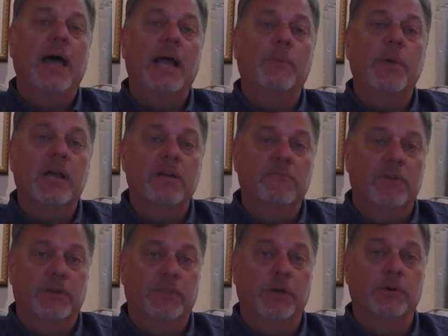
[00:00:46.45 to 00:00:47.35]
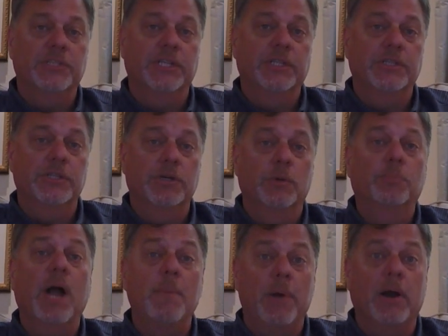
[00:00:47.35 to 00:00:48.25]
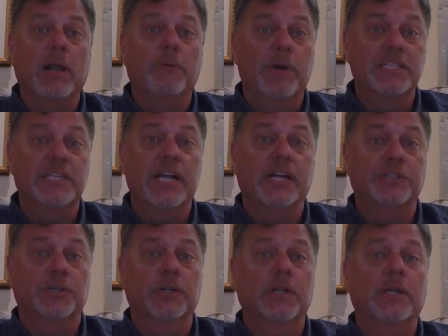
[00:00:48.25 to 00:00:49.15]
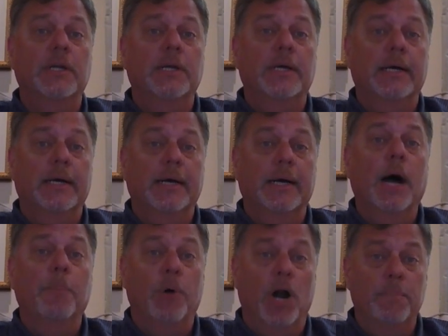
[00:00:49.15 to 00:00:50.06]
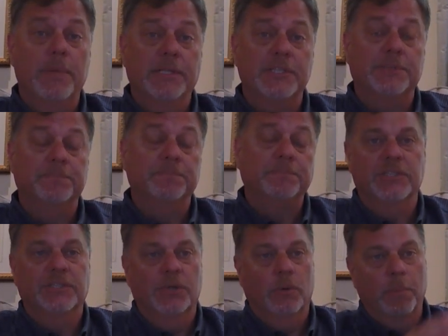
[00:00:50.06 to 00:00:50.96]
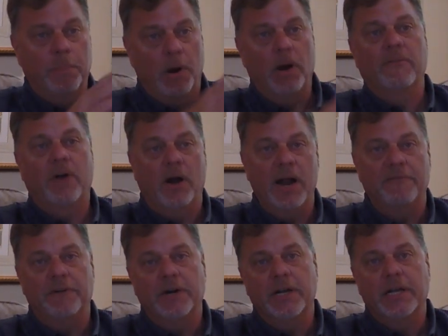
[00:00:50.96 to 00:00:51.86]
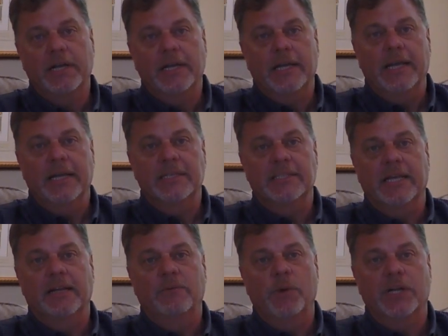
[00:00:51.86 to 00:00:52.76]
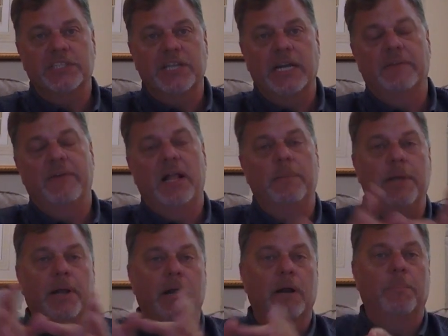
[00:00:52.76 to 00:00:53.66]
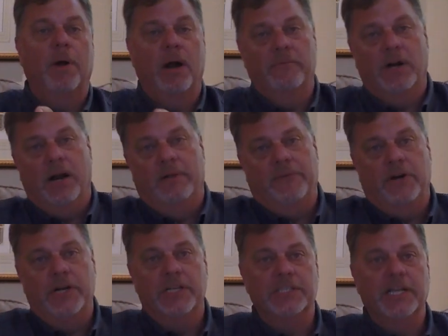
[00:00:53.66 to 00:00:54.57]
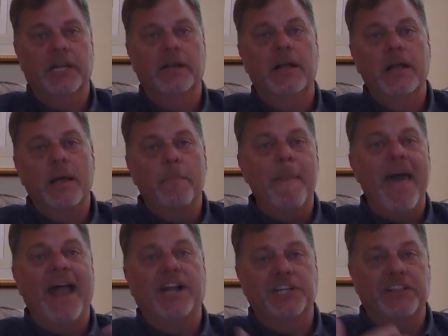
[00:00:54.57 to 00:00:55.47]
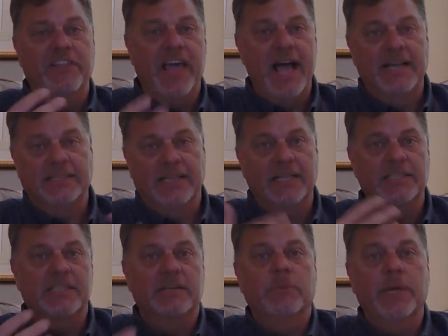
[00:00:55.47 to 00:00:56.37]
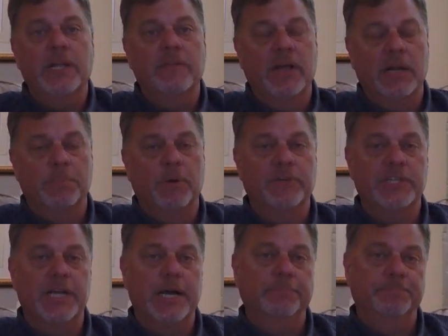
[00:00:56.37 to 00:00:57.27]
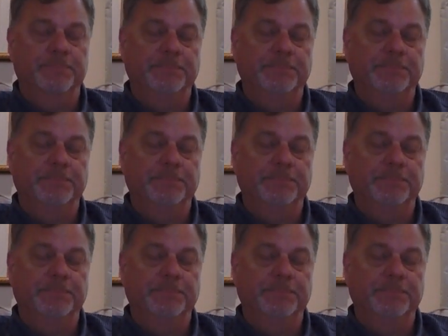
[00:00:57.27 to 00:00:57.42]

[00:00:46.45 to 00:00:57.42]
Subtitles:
and we convert those into primarily residential apartments. So part of our effort is in real estate development, and a part of our effort is in managing the assets that we develop over time.